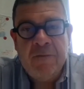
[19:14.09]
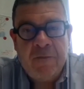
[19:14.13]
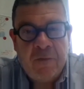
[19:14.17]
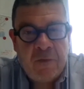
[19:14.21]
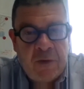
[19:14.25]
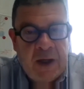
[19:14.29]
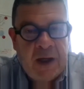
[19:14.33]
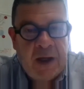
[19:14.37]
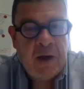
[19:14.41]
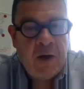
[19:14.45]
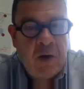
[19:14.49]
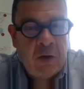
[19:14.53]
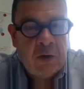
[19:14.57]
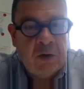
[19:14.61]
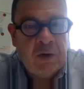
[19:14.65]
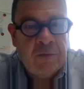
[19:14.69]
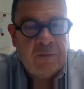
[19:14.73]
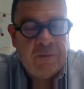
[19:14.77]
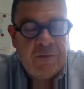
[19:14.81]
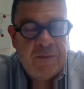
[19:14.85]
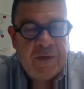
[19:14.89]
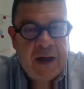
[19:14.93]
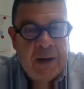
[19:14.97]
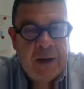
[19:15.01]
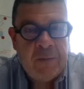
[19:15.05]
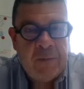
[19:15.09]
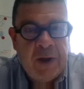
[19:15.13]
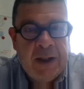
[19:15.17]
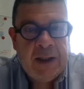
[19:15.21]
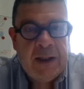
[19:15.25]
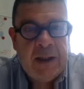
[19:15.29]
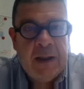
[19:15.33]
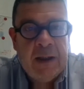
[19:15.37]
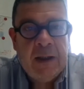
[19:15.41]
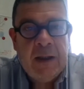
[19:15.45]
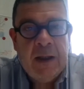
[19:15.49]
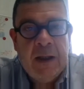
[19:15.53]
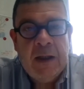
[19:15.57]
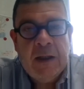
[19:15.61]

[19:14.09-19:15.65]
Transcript: for a cotton fabric.